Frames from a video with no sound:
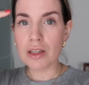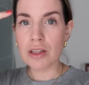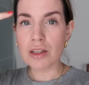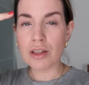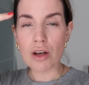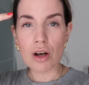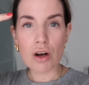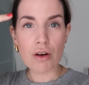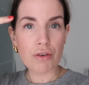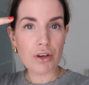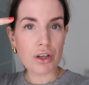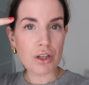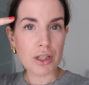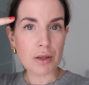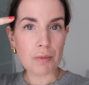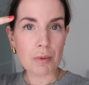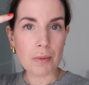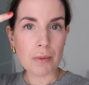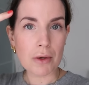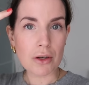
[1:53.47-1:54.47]
Zara, who
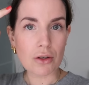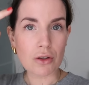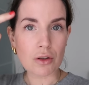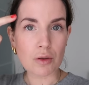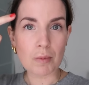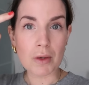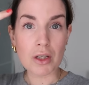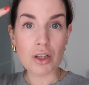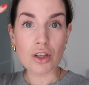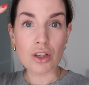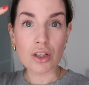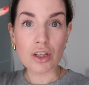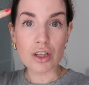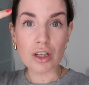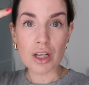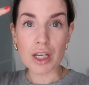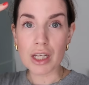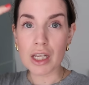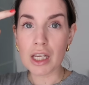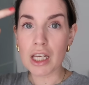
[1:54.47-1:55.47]
did my Botox,
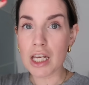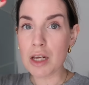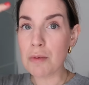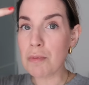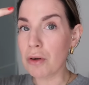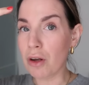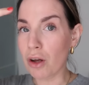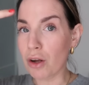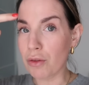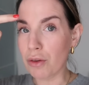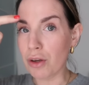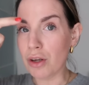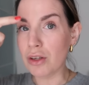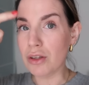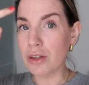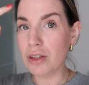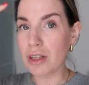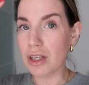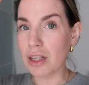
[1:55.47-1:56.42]
mentioned like keep an eye on those,